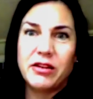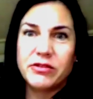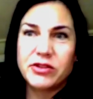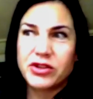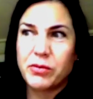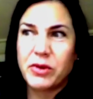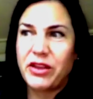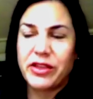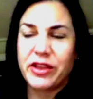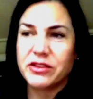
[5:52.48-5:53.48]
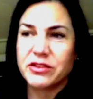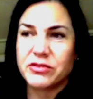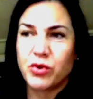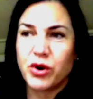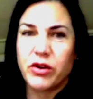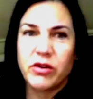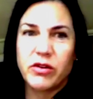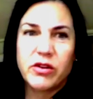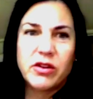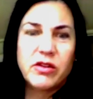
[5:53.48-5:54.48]
so many things were,
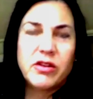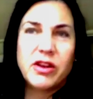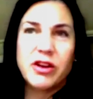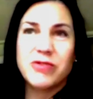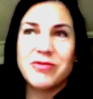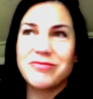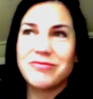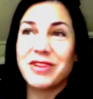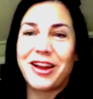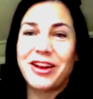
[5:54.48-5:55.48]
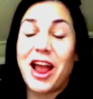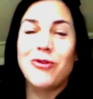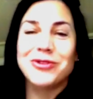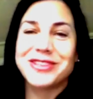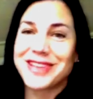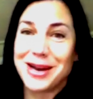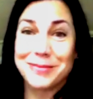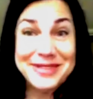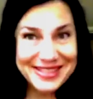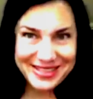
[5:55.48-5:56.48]
you know, I now set up
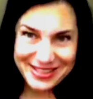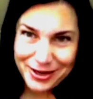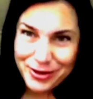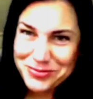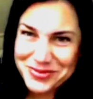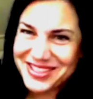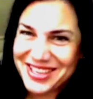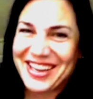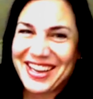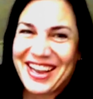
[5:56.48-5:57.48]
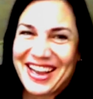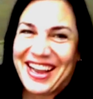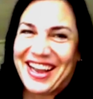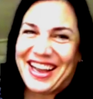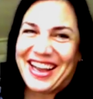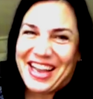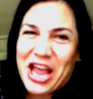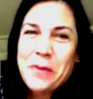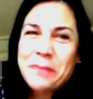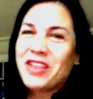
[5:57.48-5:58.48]
systems.
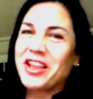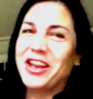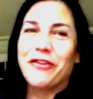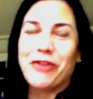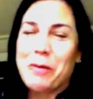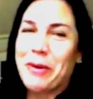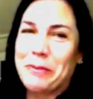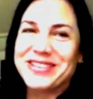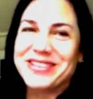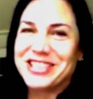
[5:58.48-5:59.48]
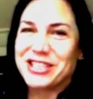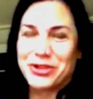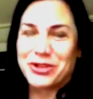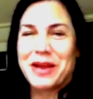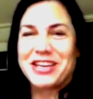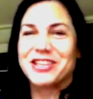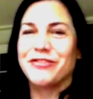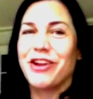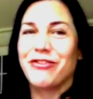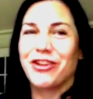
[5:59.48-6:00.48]
You know, from a business perspective,
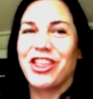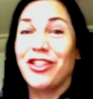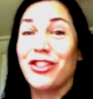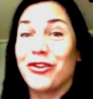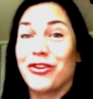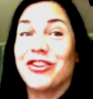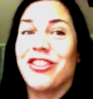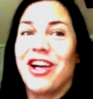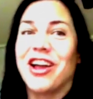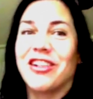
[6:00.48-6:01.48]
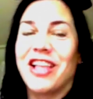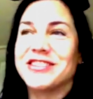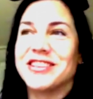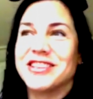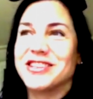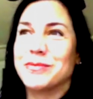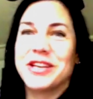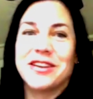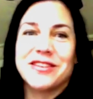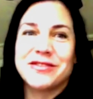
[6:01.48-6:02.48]
I really learned a lot of lessons
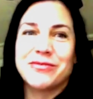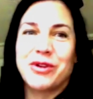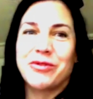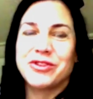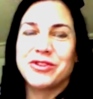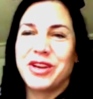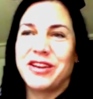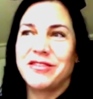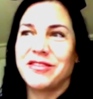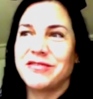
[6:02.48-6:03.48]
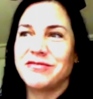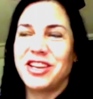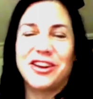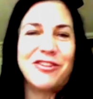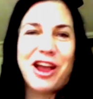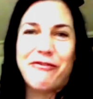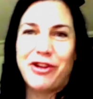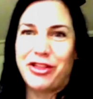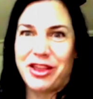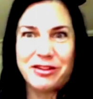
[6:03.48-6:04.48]
because we were doing, you know,
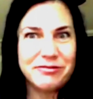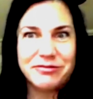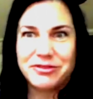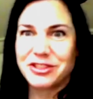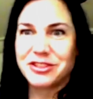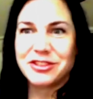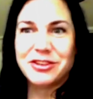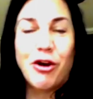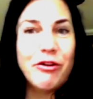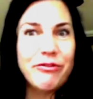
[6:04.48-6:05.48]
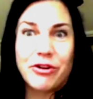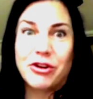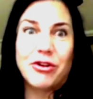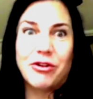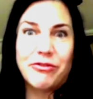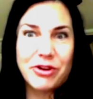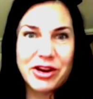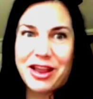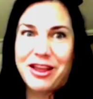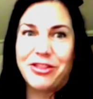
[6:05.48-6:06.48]
everything over and over
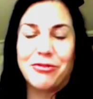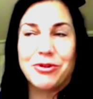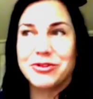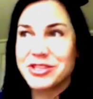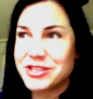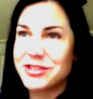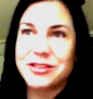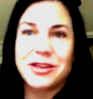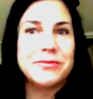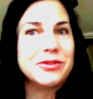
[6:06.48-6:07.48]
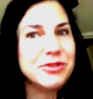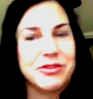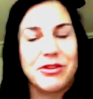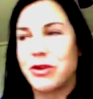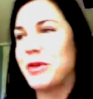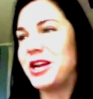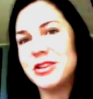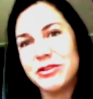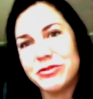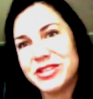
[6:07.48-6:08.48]
again. There weren't systems, there wasn't
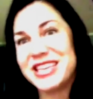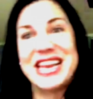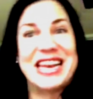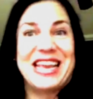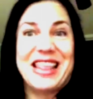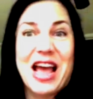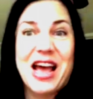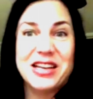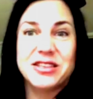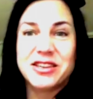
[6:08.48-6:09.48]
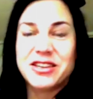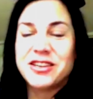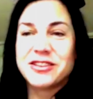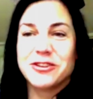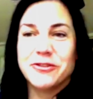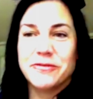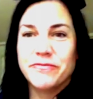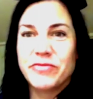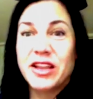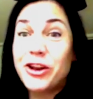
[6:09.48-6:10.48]
automation, there wasn't any of that. So,
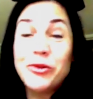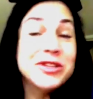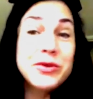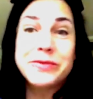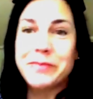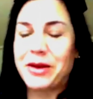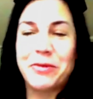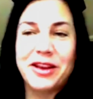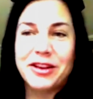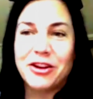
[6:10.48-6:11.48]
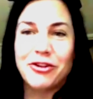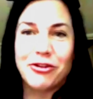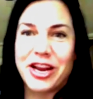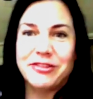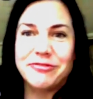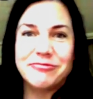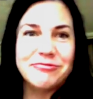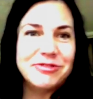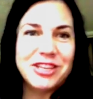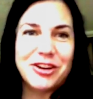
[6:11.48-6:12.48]
you know, it just made me a great,
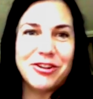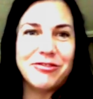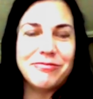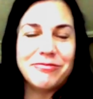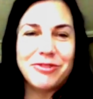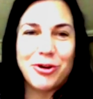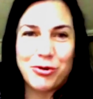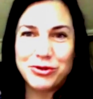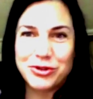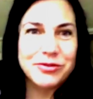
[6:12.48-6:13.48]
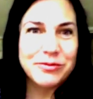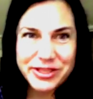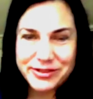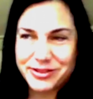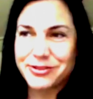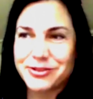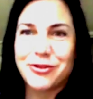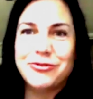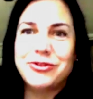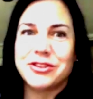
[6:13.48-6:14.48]
you know, coach, business
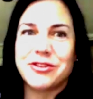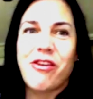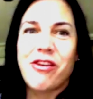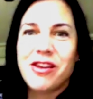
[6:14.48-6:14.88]
coach. And